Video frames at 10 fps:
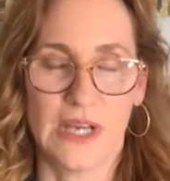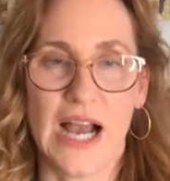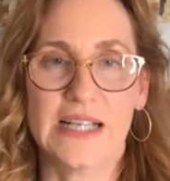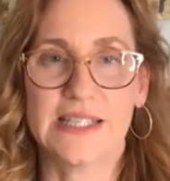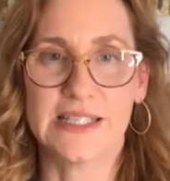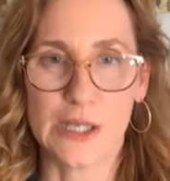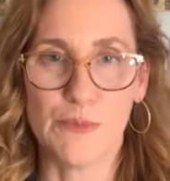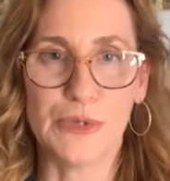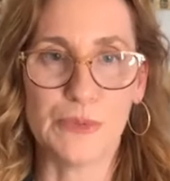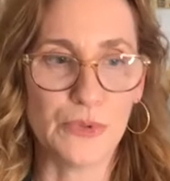I see
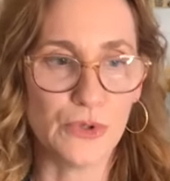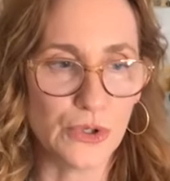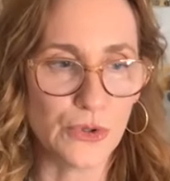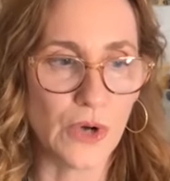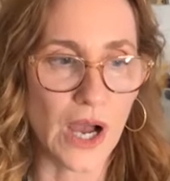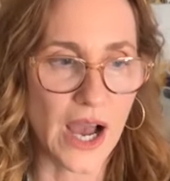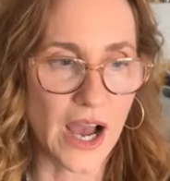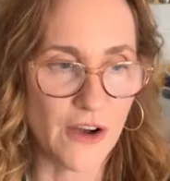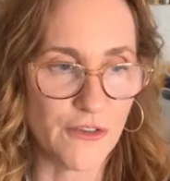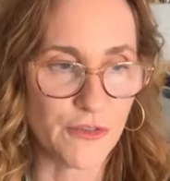some people who
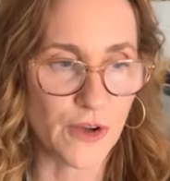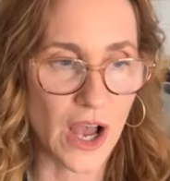have